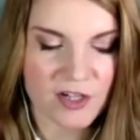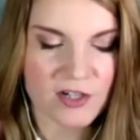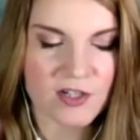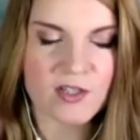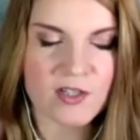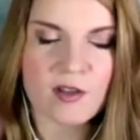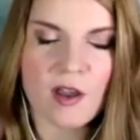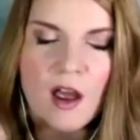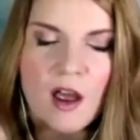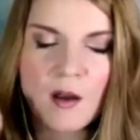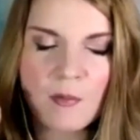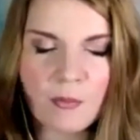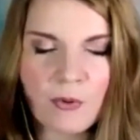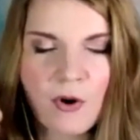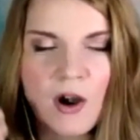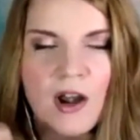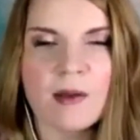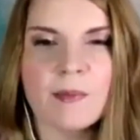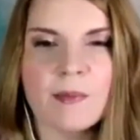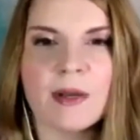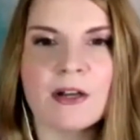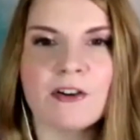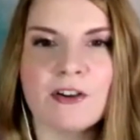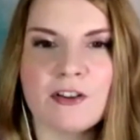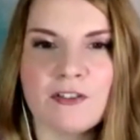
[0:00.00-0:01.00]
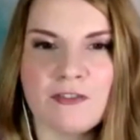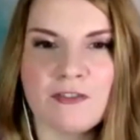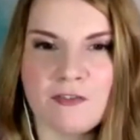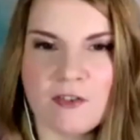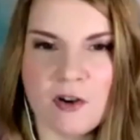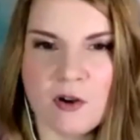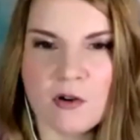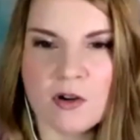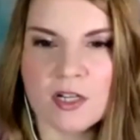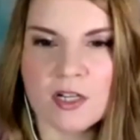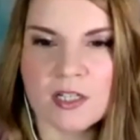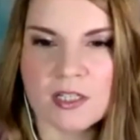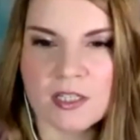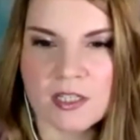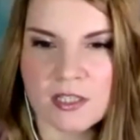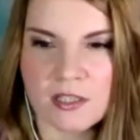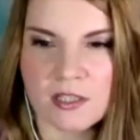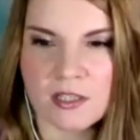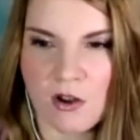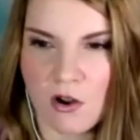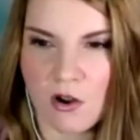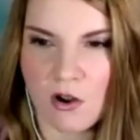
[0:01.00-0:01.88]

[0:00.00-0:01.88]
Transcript: There's a primary focus